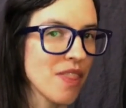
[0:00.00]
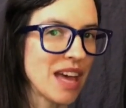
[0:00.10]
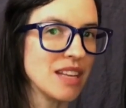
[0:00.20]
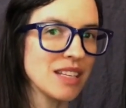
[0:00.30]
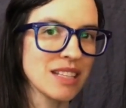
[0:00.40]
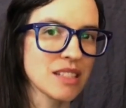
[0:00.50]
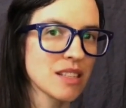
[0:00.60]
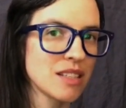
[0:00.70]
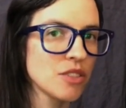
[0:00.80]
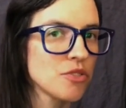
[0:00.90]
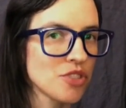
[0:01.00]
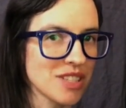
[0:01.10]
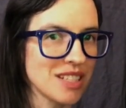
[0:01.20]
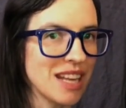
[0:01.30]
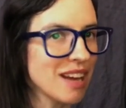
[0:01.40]
then, it's still
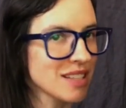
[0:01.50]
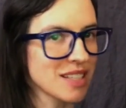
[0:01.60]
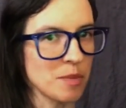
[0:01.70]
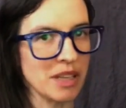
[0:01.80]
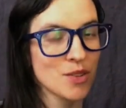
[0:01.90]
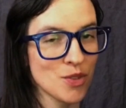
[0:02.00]
just an estimate.